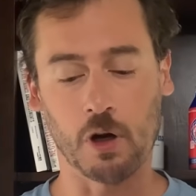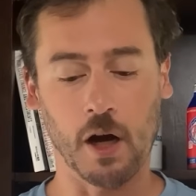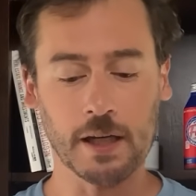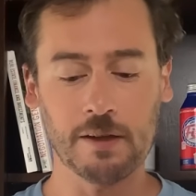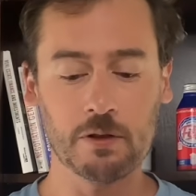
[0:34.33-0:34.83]

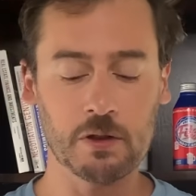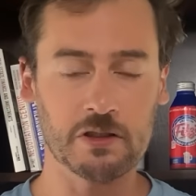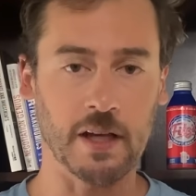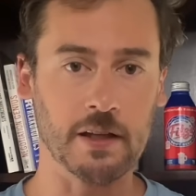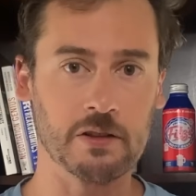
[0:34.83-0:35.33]
I'll give you a
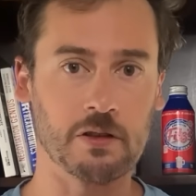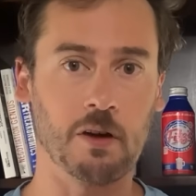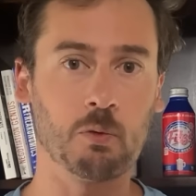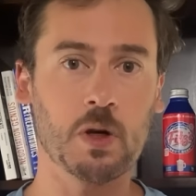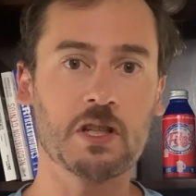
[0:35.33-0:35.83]
sense
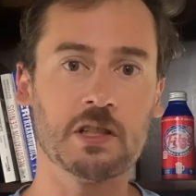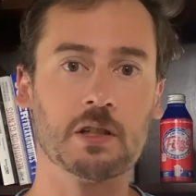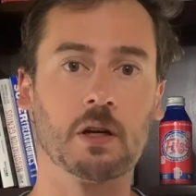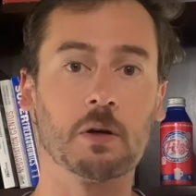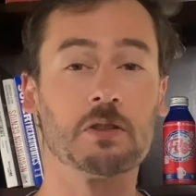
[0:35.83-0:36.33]
of which
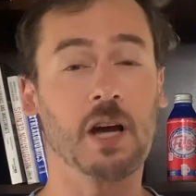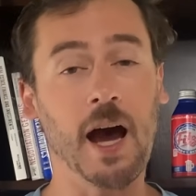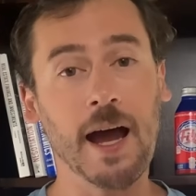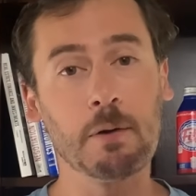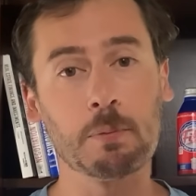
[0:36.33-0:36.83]
heroes
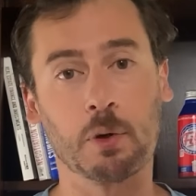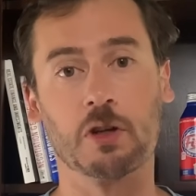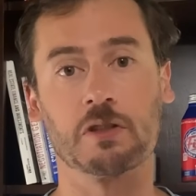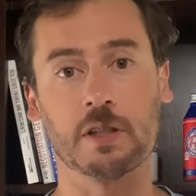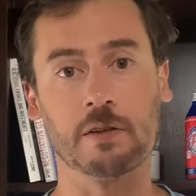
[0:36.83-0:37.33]
I would
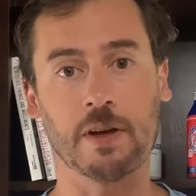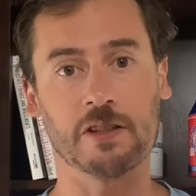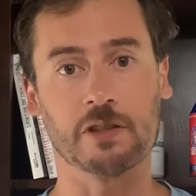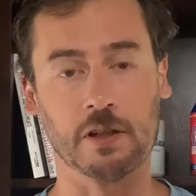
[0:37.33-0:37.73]
personally invest in,